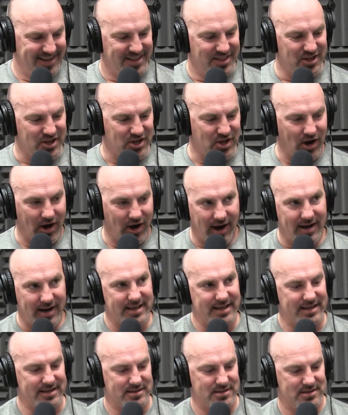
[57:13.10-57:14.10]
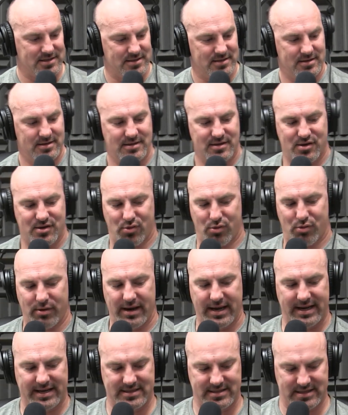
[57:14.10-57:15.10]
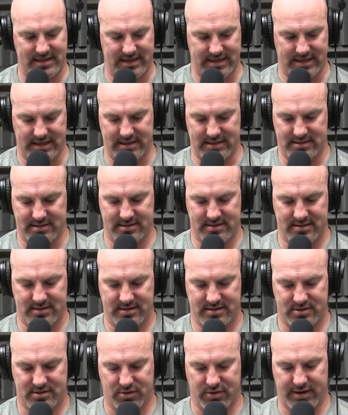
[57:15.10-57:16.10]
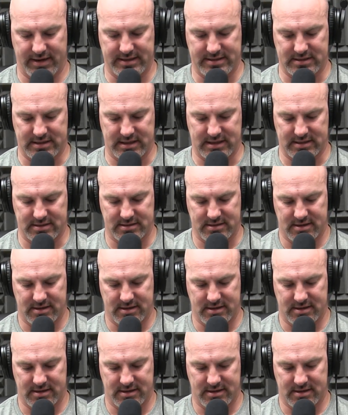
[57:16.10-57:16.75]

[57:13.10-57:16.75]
the caucus craziness is craziness.